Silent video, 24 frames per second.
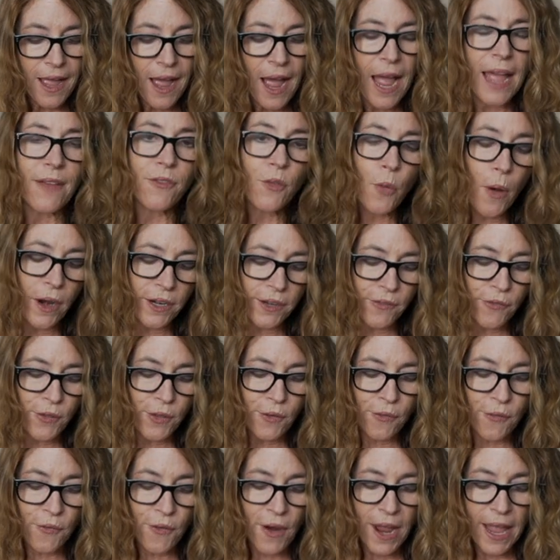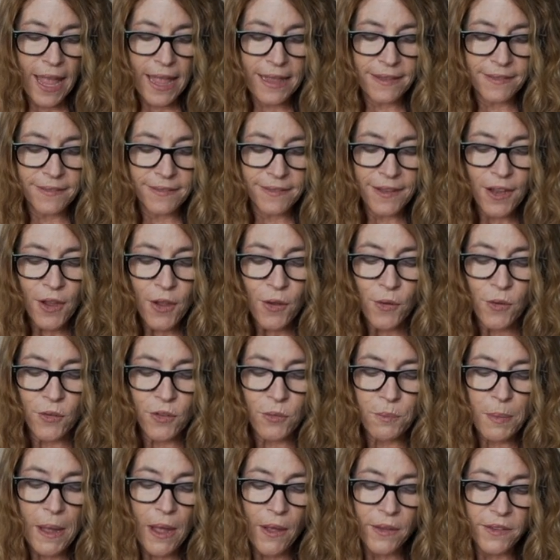I have quite a few friends whose
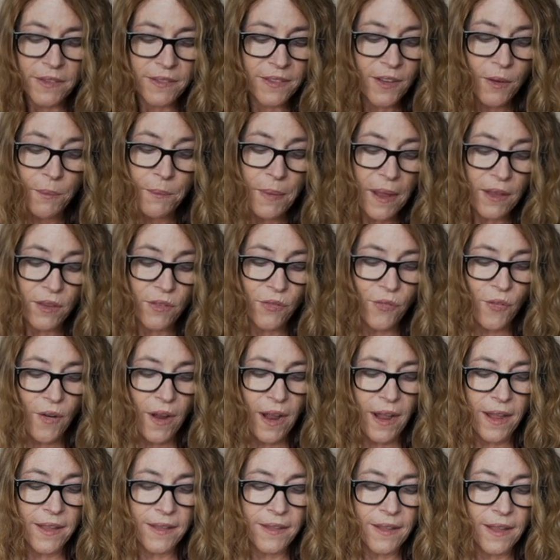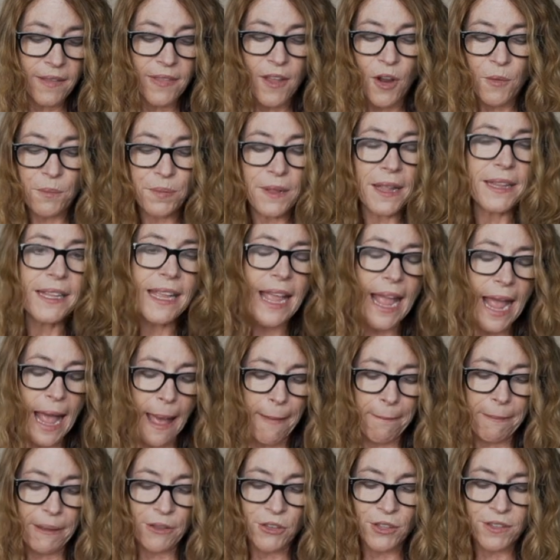spouse is their best friend, and they are plenty
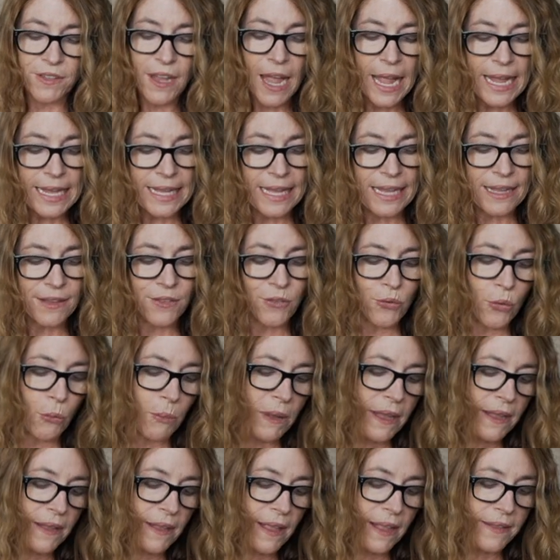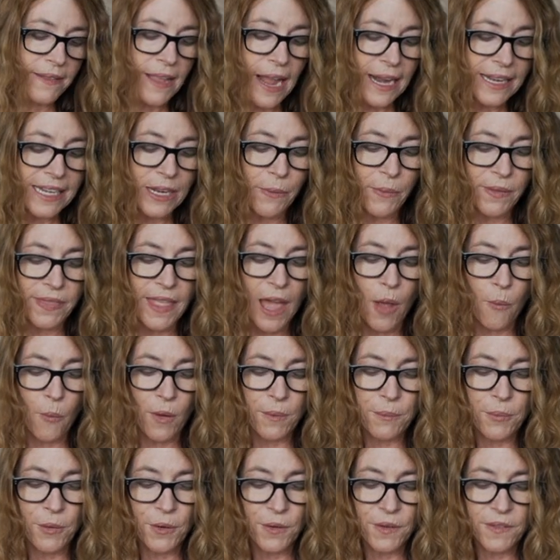happy just hiking, swimming, and dining with that
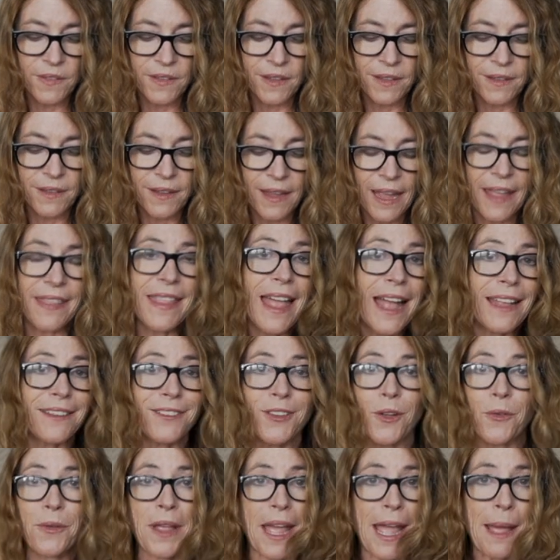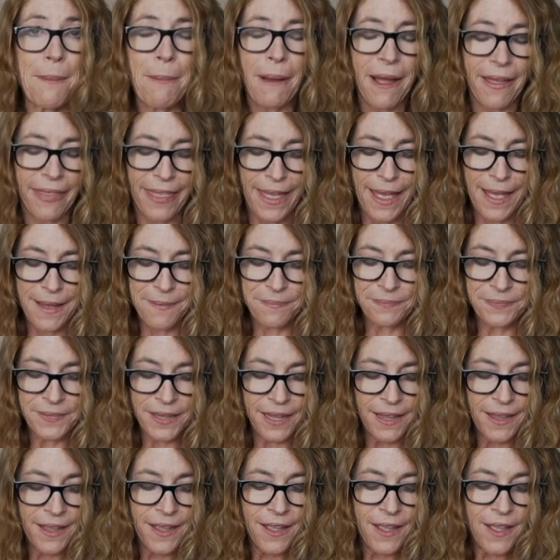one person. And that's okay by them.
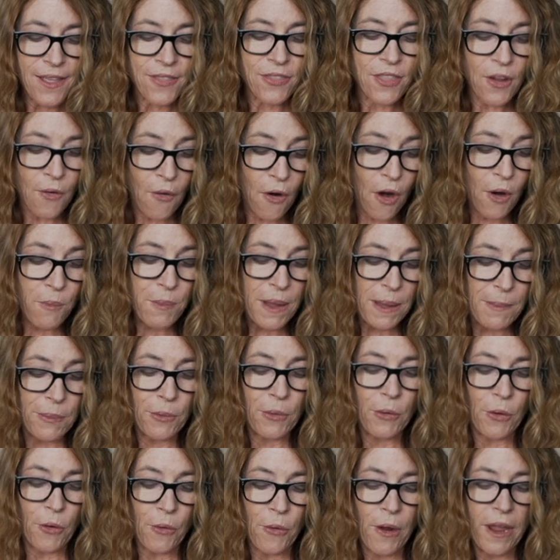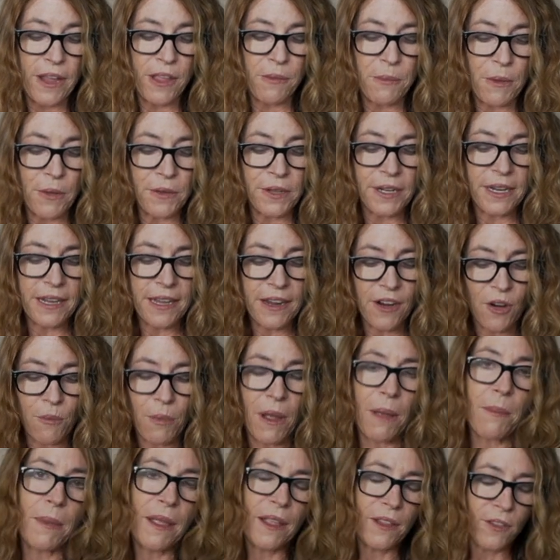There are people who create community here
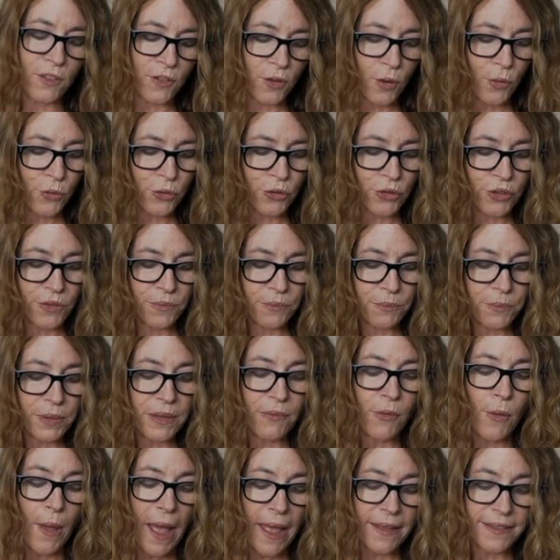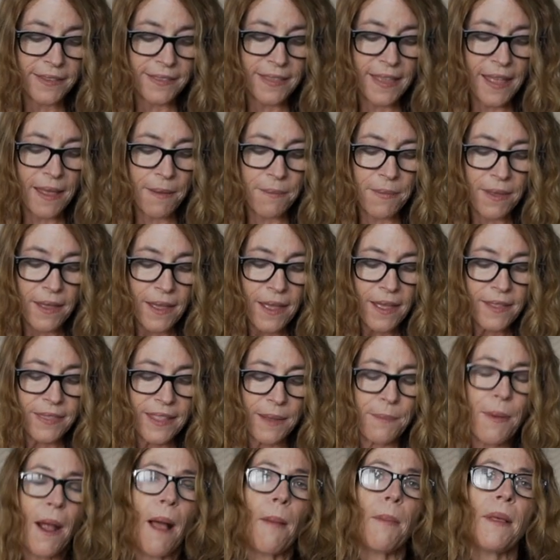by being social. But if you ask them,
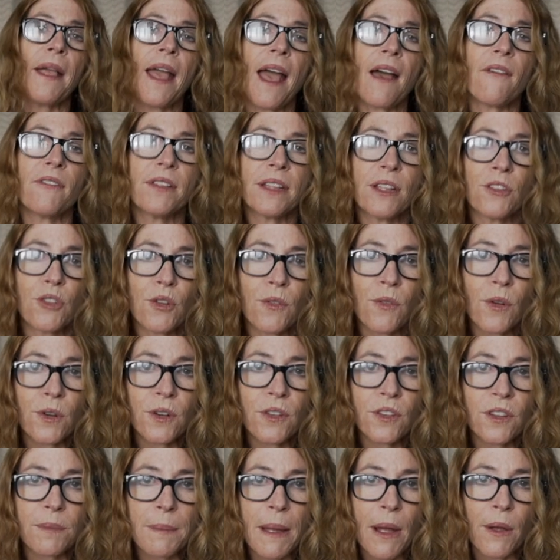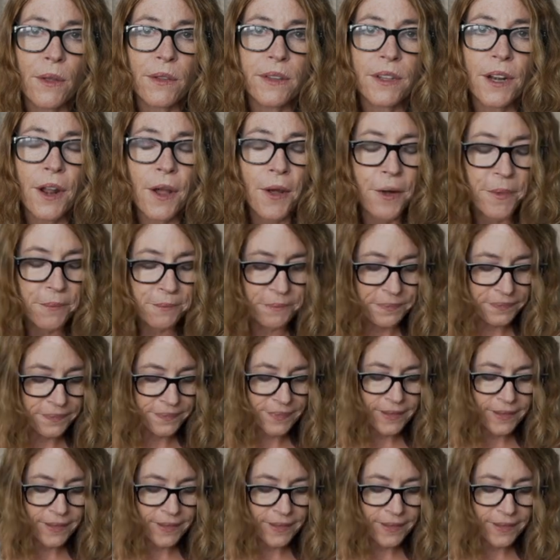they probably have an introverted spouse at home.